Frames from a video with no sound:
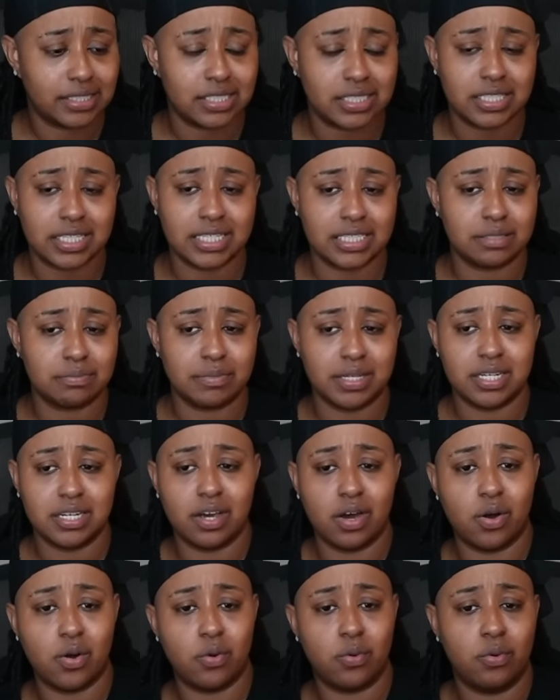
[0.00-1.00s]
just lets me
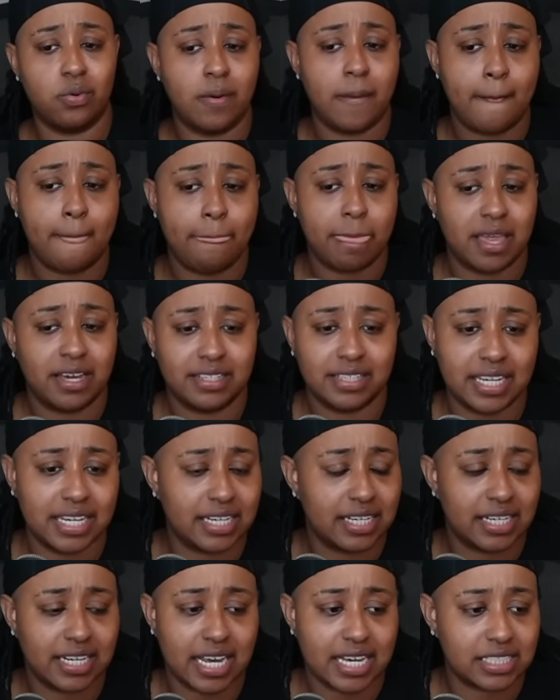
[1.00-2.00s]
know they
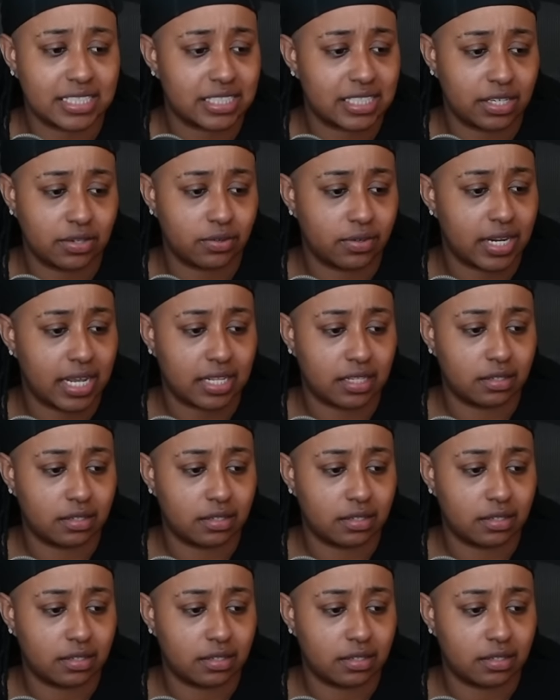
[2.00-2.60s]
did not settle that